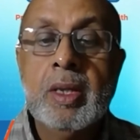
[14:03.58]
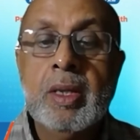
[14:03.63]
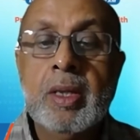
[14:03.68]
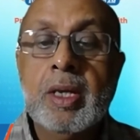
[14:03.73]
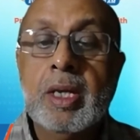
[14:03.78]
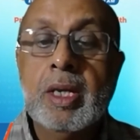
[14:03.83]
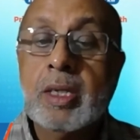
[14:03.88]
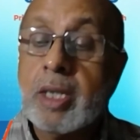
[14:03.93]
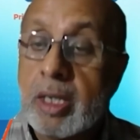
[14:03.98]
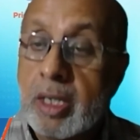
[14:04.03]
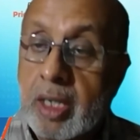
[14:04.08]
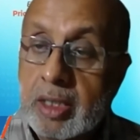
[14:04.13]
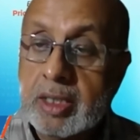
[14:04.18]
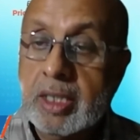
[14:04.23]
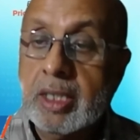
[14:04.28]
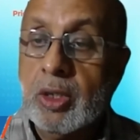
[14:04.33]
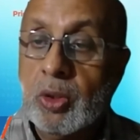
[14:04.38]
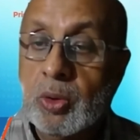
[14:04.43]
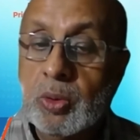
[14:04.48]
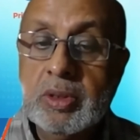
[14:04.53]
In
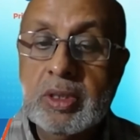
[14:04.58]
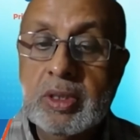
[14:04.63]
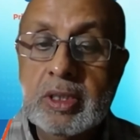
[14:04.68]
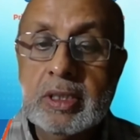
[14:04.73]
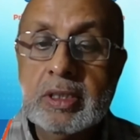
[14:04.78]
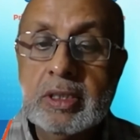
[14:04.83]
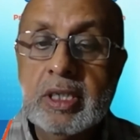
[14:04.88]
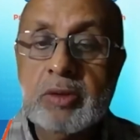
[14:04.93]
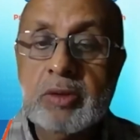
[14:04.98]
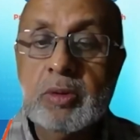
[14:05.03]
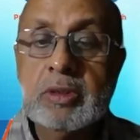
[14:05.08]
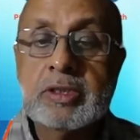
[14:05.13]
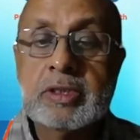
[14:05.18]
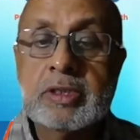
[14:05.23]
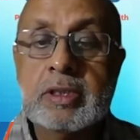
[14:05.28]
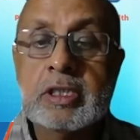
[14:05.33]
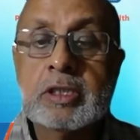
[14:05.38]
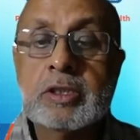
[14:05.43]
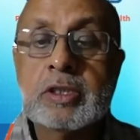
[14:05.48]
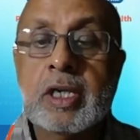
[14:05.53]
Karnataka alone, there was
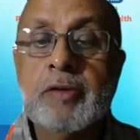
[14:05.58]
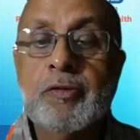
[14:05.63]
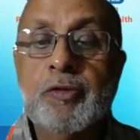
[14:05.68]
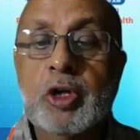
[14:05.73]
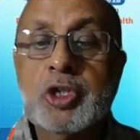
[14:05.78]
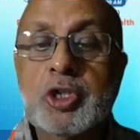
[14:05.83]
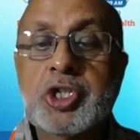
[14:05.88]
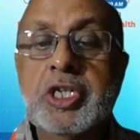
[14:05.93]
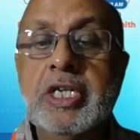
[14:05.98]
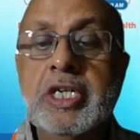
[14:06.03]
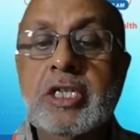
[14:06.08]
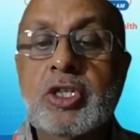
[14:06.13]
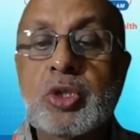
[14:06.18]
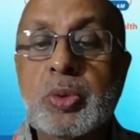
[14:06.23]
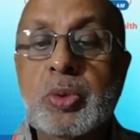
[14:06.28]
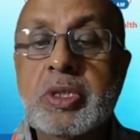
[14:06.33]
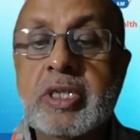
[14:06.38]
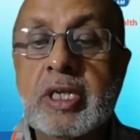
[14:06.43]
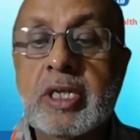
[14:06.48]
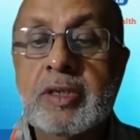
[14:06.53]
this unfortunate
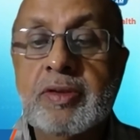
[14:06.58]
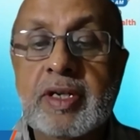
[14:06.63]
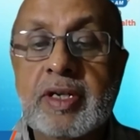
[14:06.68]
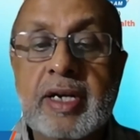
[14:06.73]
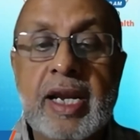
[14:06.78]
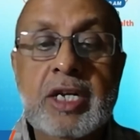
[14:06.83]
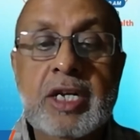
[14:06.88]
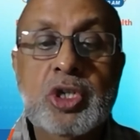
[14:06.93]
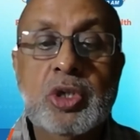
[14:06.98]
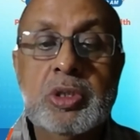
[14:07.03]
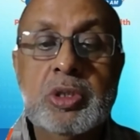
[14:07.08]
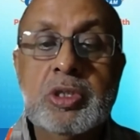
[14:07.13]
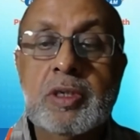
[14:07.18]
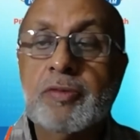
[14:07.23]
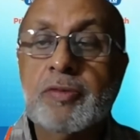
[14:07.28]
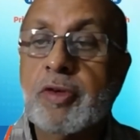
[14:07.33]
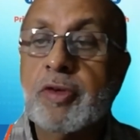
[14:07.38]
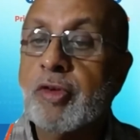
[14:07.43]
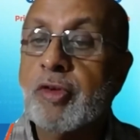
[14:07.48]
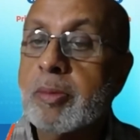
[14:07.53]
suicide of the granddaughter
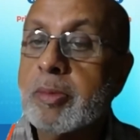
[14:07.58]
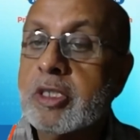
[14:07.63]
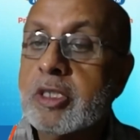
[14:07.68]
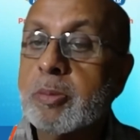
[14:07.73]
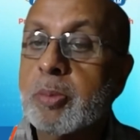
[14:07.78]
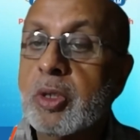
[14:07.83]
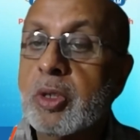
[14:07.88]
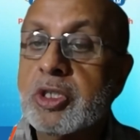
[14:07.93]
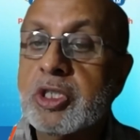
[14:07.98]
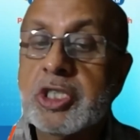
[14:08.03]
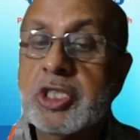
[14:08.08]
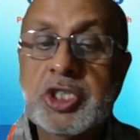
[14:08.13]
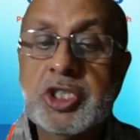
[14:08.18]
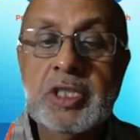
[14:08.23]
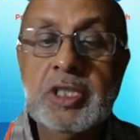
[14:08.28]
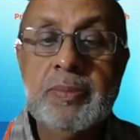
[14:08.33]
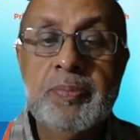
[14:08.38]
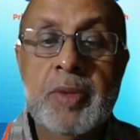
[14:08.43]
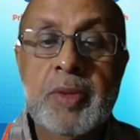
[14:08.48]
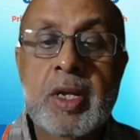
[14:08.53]
of a famous
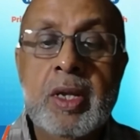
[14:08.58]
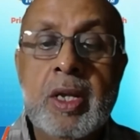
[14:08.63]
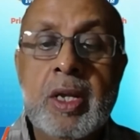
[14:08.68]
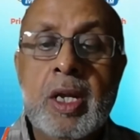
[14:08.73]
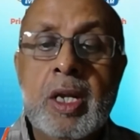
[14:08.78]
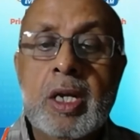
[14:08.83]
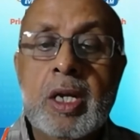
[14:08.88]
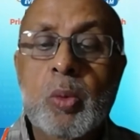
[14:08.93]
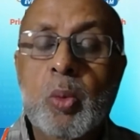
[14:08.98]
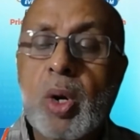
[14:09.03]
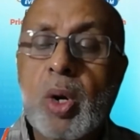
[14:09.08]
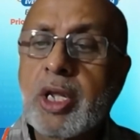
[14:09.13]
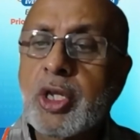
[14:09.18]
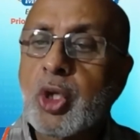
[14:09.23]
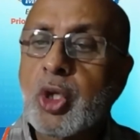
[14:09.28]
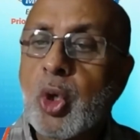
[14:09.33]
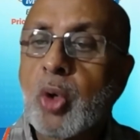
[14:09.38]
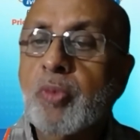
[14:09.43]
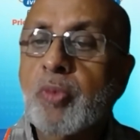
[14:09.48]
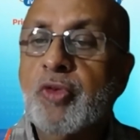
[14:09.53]
politician. Now, what are
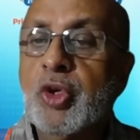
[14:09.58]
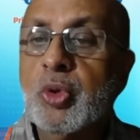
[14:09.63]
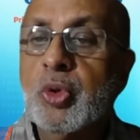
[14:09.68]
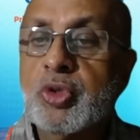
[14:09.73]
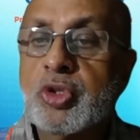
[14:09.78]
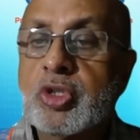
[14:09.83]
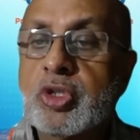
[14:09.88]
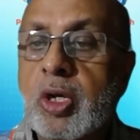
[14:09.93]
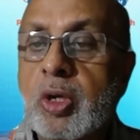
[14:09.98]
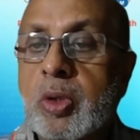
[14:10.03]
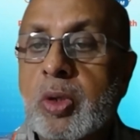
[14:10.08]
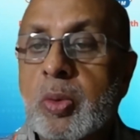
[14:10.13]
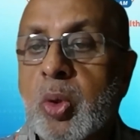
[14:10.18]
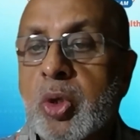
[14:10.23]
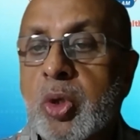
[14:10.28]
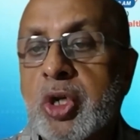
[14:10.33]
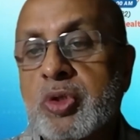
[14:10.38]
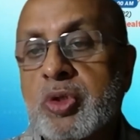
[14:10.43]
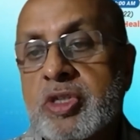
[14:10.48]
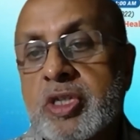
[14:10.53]
your views, or what
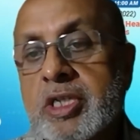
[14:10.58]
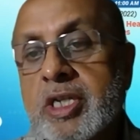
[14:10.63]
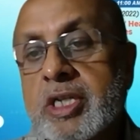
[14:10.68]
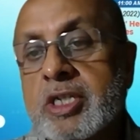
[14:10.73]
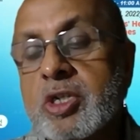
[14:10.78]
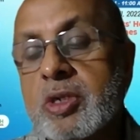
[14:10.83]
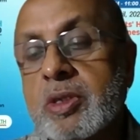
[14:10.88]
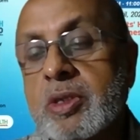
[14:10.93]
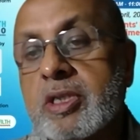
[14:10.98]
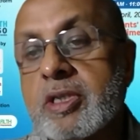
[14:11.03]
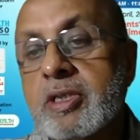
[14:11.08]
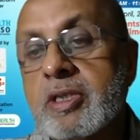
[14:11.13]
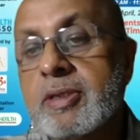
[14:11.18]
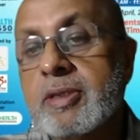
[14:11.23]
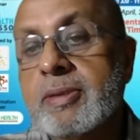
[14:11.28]
do you suggest in this?